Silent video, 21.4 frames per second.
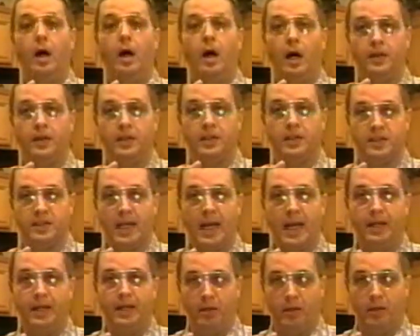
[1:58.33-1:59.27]
on the
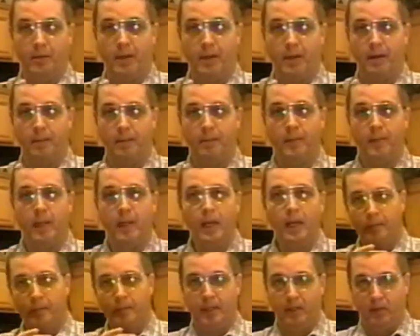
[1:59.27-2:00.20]
side near the bottom.
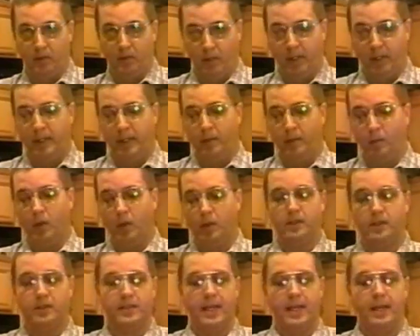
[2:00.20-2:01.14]
But either way they
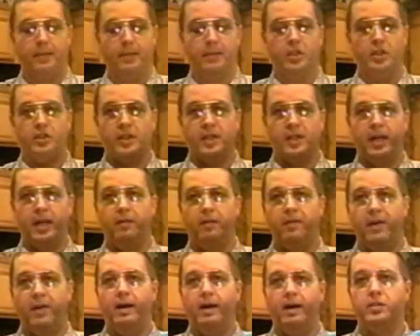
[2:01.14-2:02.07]
work the same. It's just an air
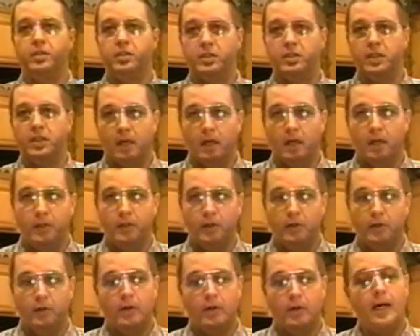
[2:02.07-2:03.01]
valve, just like on
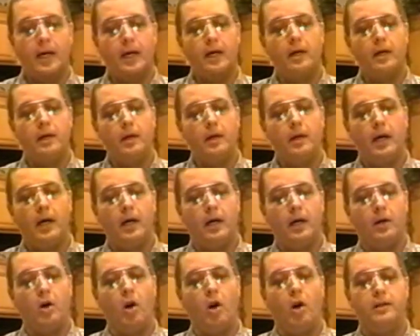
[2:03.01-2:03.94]
your
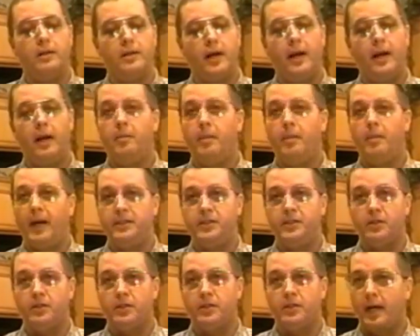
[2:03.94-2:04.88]
car tire,
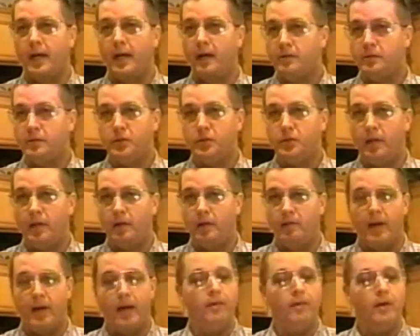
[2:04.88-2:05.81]
bicycle tire. It's a Schrader
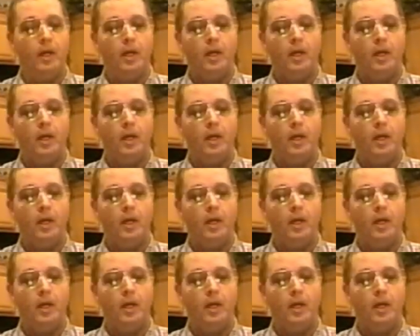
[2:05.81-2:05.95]
valve,